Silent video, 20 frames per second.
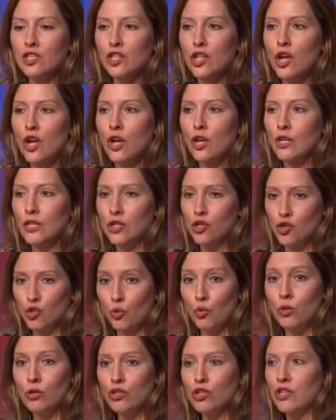law in
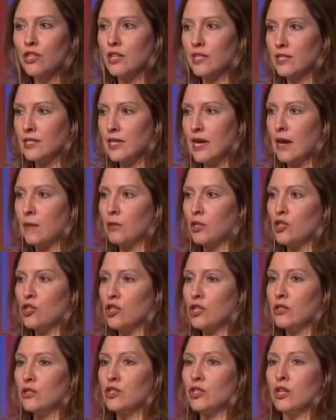Georgia that
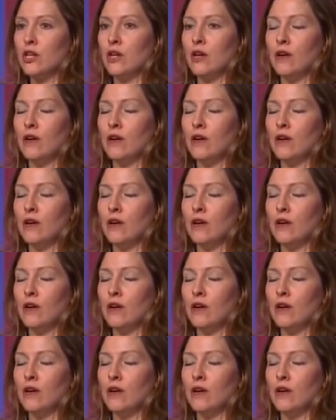establishes